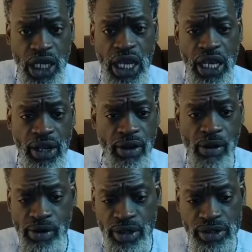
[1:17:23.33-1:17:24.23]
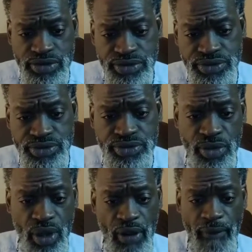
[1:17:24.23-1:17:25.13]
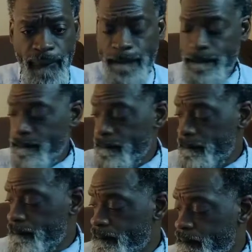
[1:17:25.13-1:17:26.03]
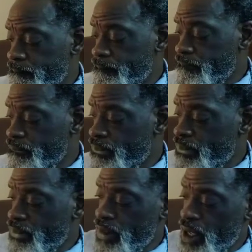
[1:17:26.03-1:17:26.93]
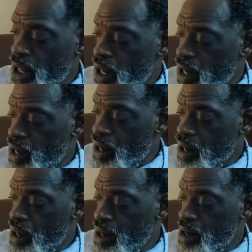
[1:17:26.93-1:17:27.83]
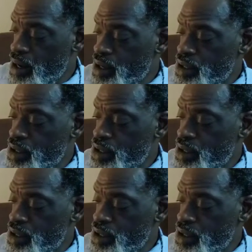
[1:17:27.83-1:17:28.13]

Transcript: But we would change the game if we just produced more black male teachers.